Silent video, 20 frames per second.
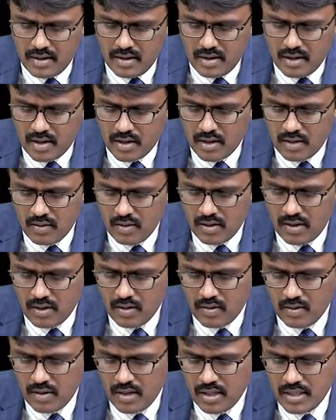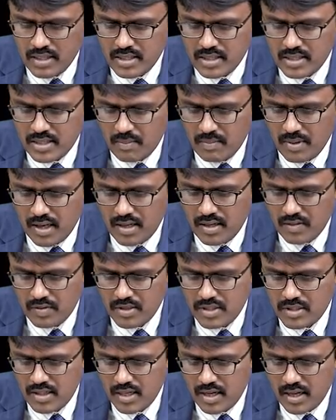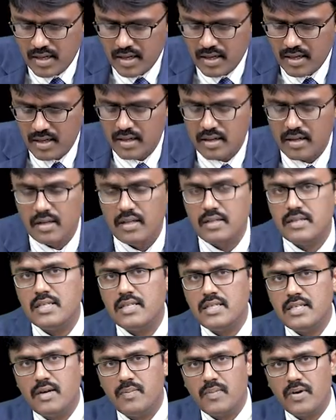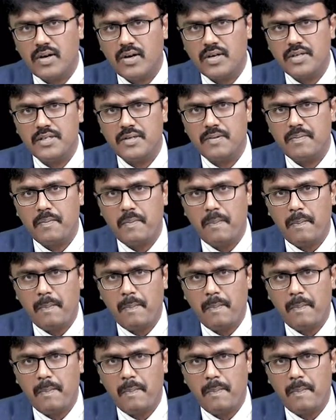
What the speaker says: autocoid called histamine which can increase HCl production.